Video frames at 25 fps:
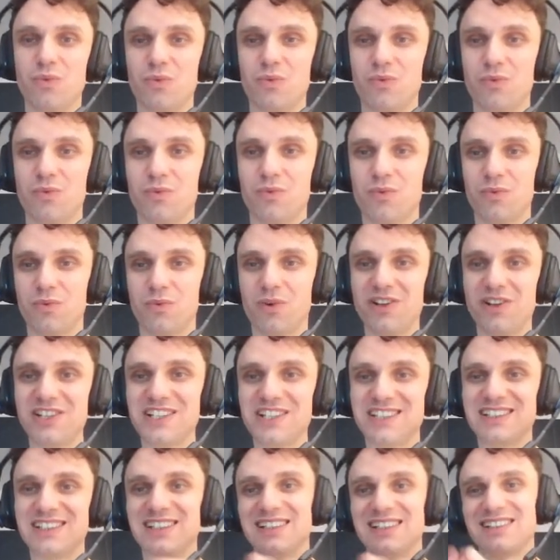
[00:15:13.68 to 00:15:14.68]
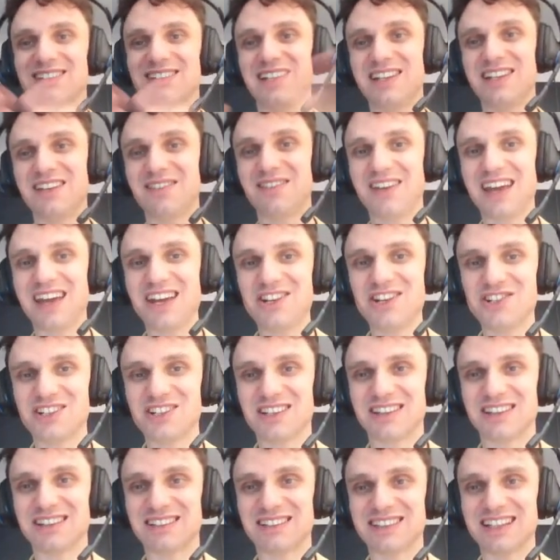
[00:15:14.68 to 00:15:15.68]
what is the
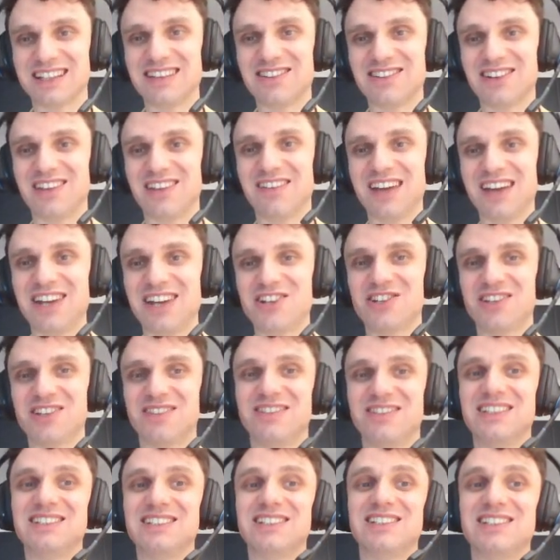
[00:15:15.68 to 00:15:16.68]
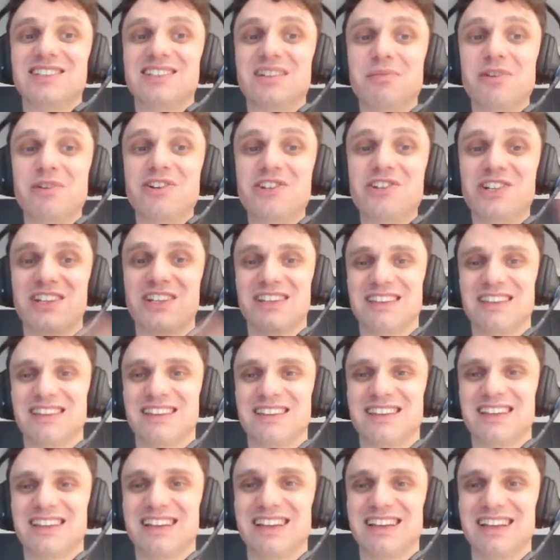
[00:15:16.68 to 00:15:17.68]
deviation, standard deviation of this distribution?
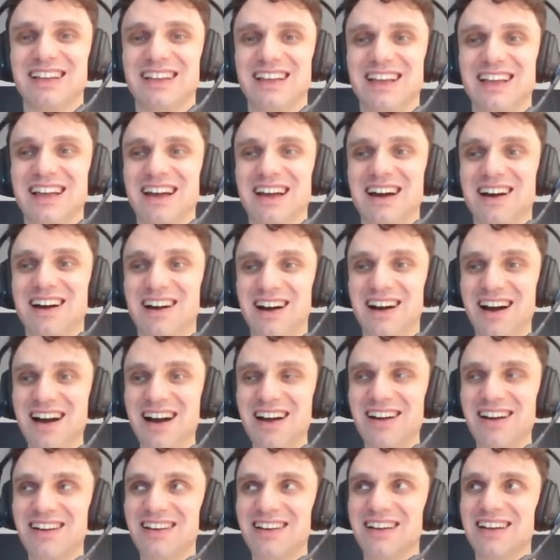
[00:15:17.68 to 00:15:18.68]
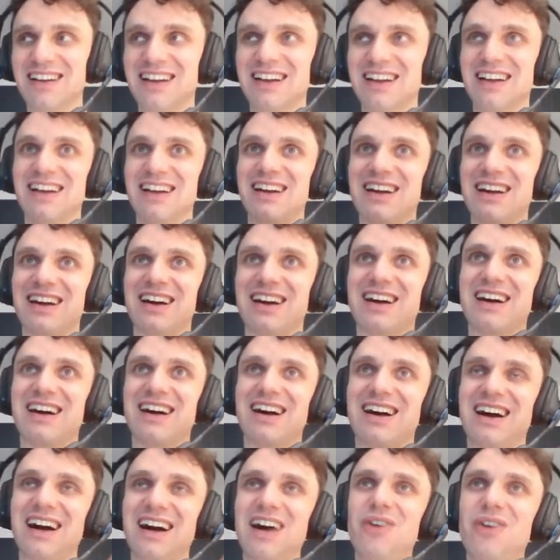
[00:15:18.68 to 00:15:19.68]

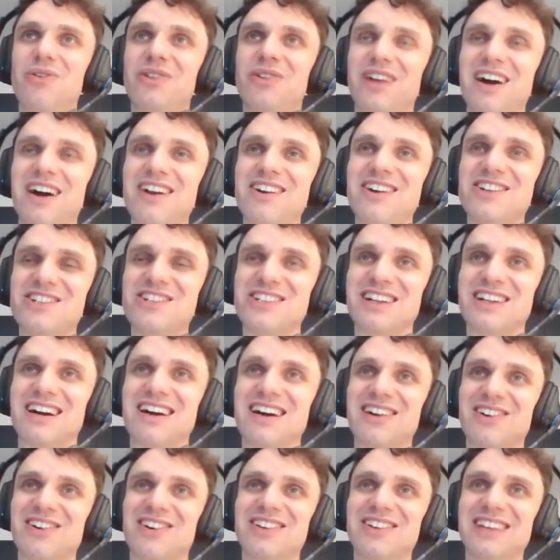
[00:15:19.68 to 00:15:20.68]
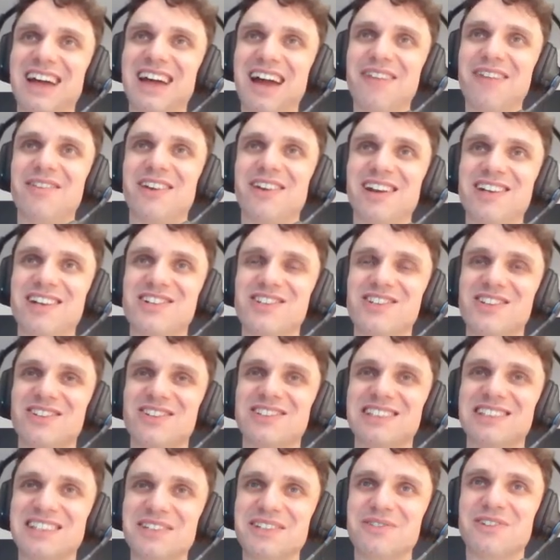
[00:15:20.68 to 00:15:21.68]
How large are on average those
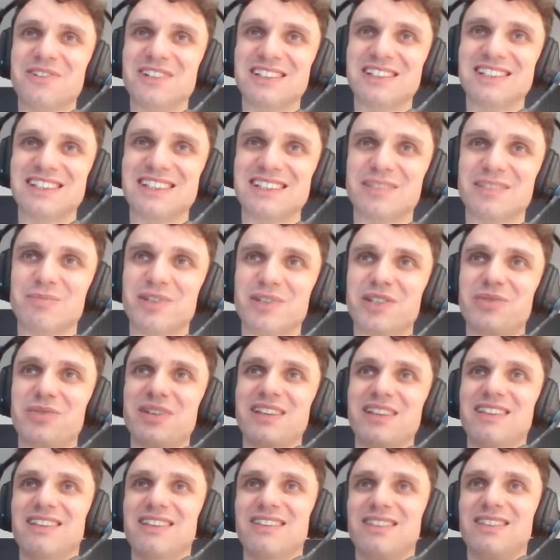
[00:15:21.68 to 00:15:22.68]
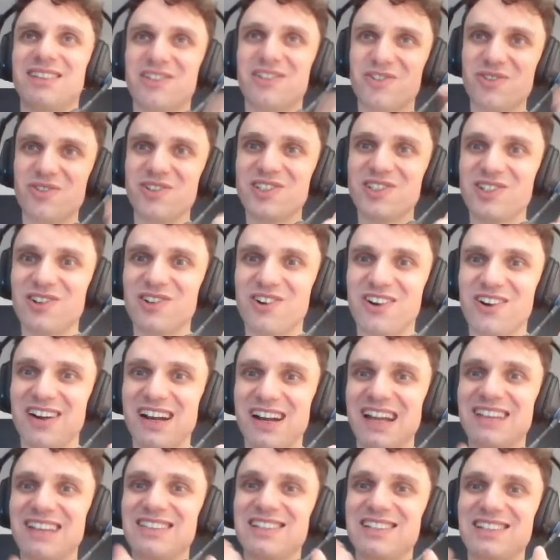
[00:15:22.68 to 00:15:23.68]
differences between the true score
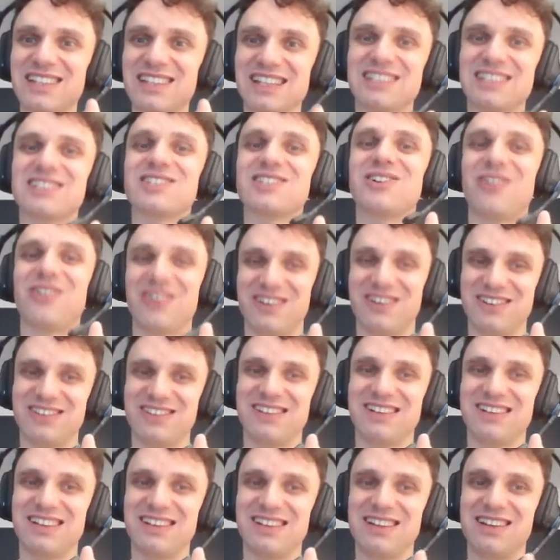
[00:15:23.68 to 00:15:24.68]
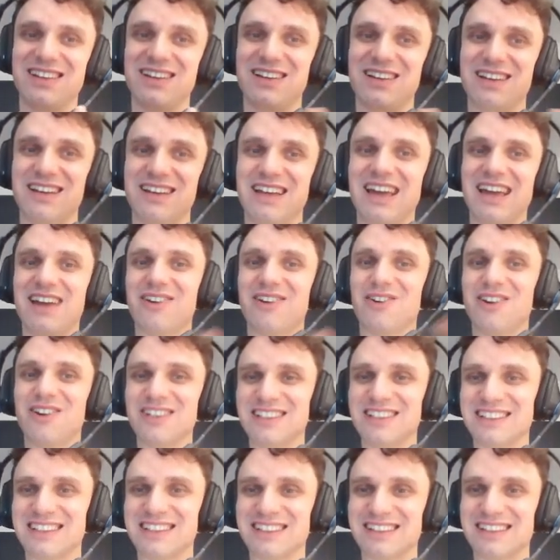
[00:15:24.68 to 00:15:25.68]
and the test score
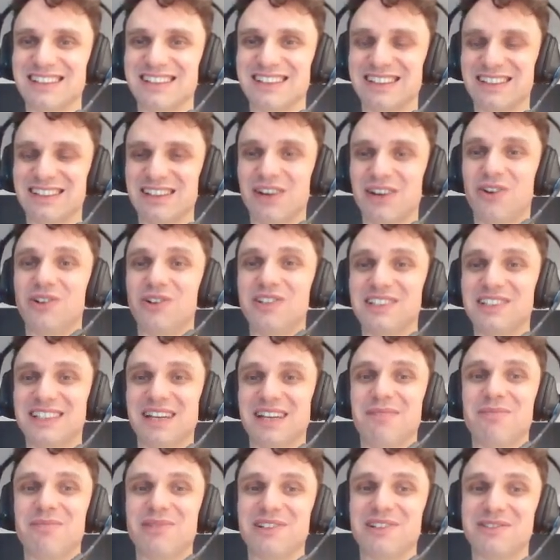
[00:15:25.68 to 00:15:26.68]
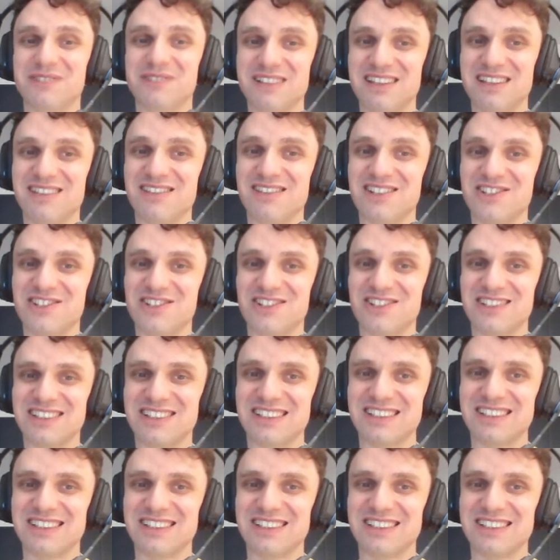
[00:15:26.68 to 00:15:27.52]
across the whole sample of individuals,